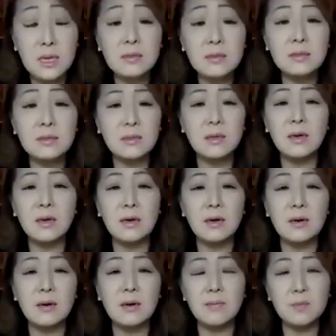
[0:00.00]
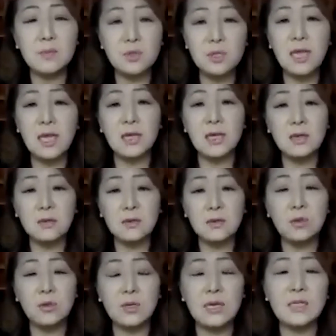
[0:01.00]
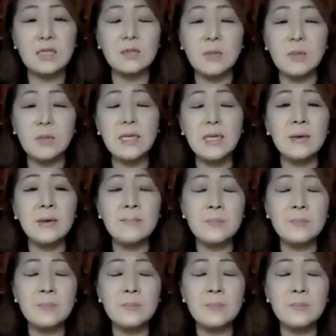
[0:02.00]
to take it to the next millennium.